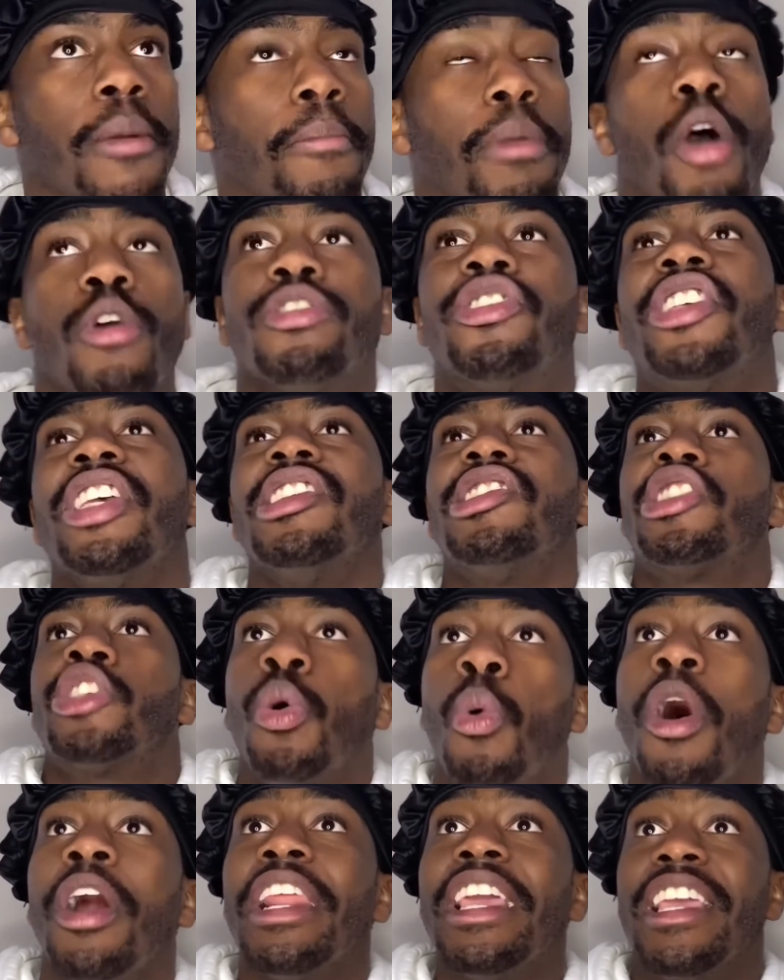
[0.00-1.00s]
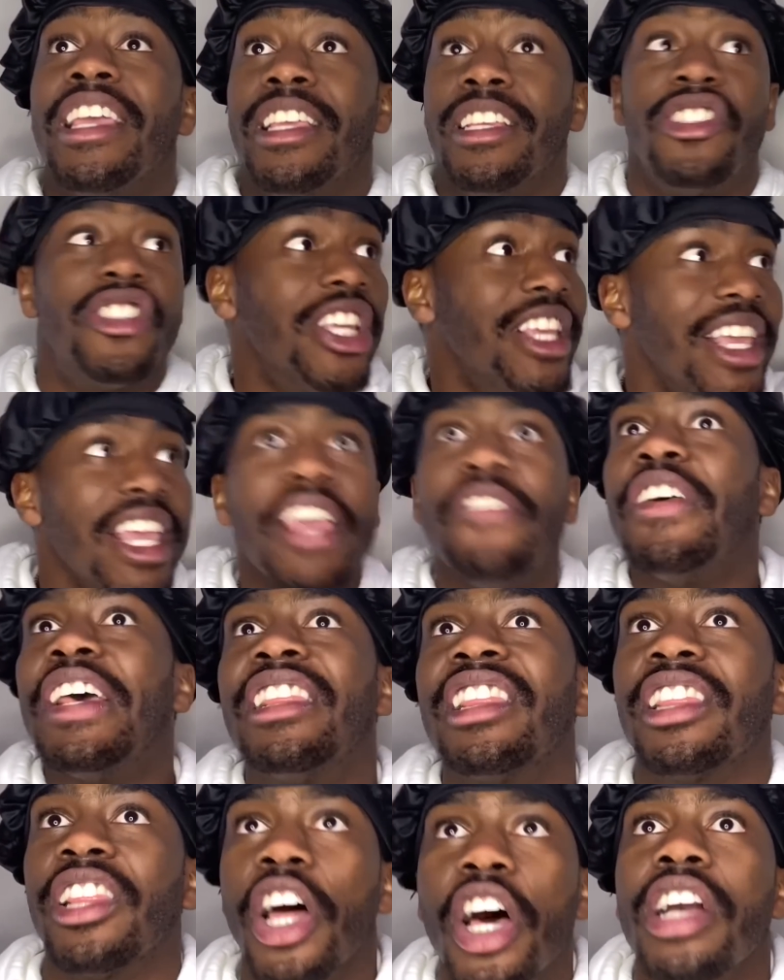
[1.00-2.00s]
Bro, she's 20. She
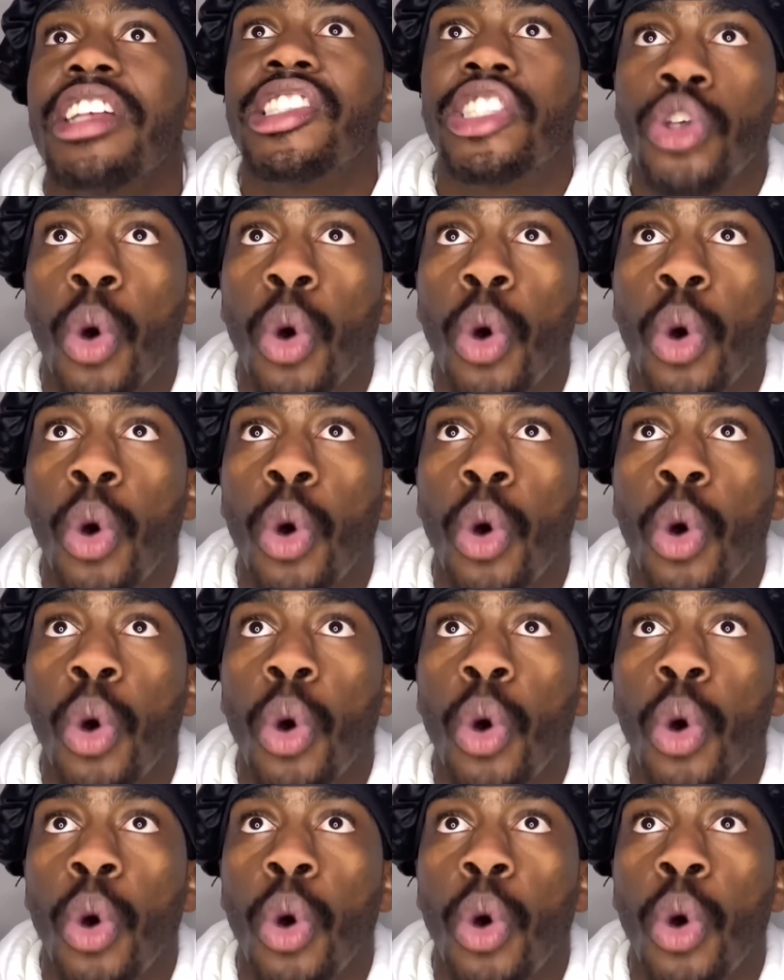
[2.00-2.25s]
even looks